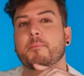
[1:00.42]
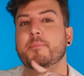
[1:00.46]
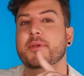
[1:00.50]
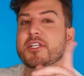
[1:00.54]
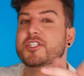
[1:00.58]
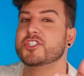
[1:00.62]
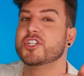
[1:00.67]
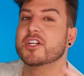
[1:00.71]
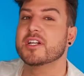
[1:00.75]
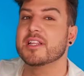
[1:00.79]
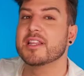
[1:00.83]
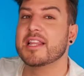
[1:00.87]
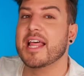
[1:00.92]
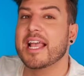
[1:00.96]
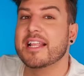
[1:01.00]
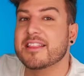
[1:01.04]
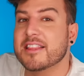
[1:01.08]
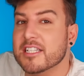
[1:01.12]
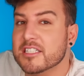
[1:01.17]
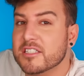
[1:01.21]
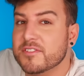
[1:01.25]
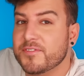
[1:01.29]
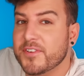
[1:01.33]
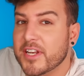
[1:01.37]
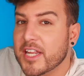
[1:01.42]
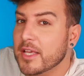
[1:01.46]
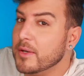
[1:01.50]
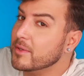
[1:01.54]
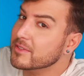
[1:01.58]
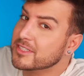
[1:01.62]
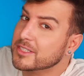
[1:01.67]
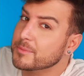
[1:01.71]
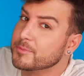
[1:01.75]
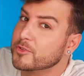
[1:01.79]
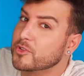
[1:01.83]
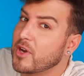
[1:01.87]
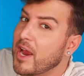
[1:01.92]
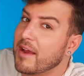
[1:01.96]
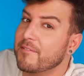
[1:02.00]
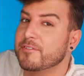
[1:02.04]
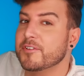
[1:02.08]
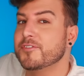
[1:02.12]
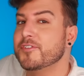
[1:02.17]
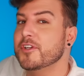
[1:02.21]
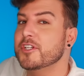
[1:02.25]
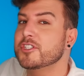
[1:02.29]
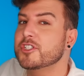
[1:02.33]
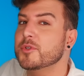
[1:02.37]
Be sure to like this video and subscribe for
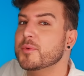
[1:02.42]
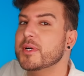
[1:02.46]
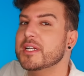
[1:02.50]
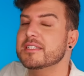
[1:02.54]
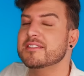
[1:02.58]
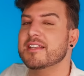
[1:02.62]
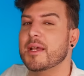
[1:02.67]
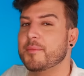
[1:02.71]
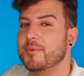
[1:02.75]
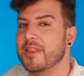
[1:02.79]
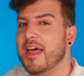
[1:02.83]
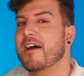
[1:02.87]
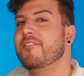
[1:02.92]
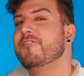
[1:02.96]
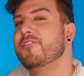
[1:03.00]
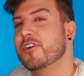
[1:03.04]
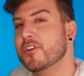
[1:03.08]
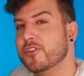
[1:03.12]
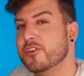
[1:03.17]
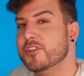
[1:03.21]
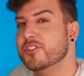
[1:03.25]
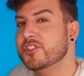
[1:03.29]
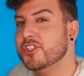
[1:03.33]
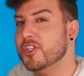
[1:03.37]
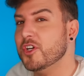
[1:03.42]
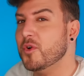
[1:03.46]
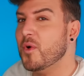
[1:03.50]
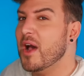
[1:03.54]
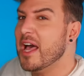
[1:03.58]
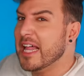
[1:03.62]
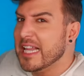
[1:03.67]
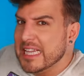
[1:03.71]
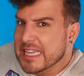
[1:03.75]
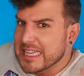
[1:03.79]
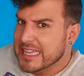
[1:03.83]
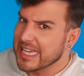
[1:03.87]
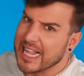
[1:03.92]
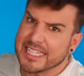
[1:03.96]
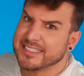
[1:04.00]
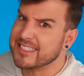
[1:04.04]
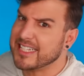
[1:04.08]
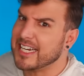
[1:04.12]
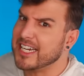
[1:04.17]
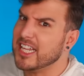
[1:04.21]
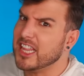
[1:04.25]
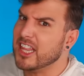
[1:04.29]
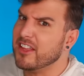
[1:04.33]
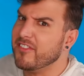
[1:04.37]
future ones. And without further ado, let's
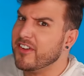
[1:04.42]
get into the